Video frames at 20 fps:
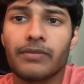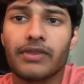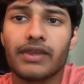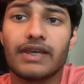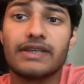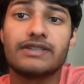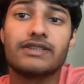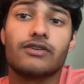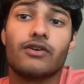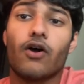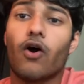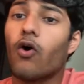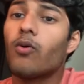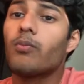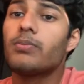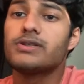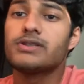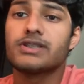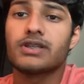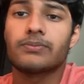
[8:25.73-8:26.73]
is it
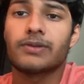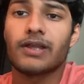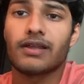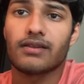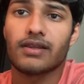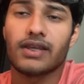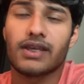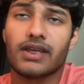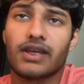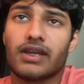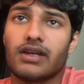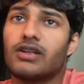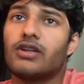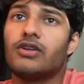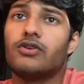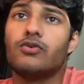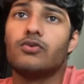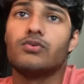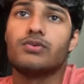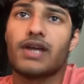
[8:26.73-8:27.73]
opens up that link in a
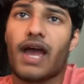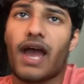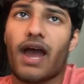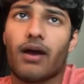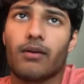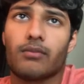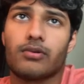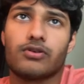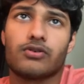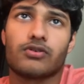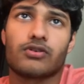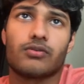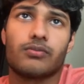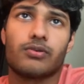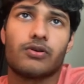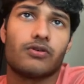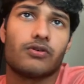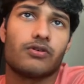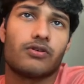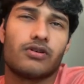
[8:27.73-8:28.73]
new tab in your
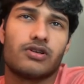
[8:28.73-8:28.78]
computer.